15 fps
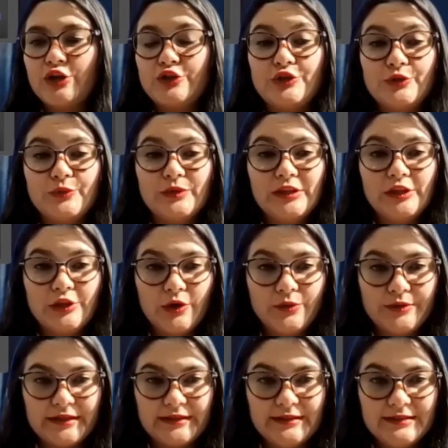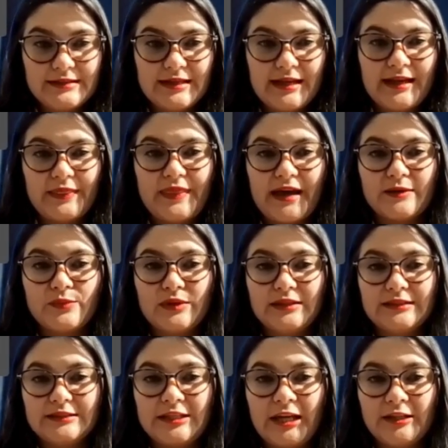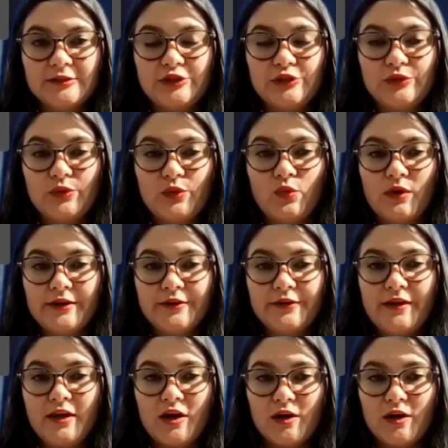you will notice that will tell you what are the